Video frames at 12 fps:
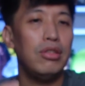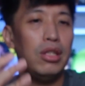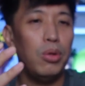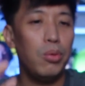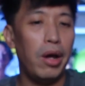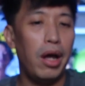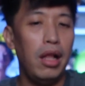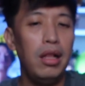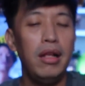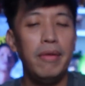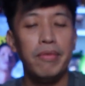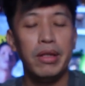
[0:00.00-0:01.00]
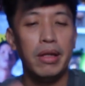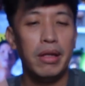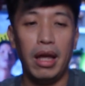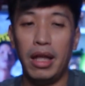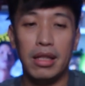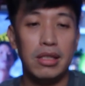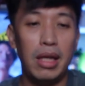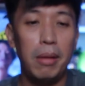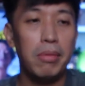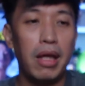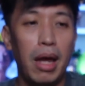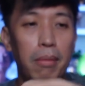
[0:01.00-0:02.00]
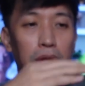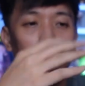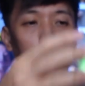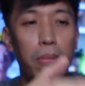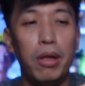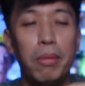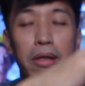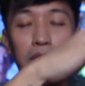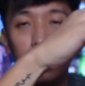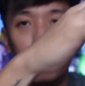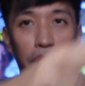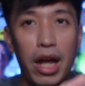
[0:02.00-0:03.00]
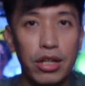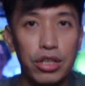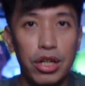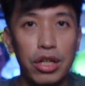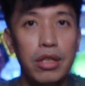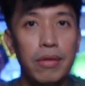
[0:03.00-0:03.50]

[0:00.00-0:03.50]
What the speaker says: really well. At the same time, it complements the traction,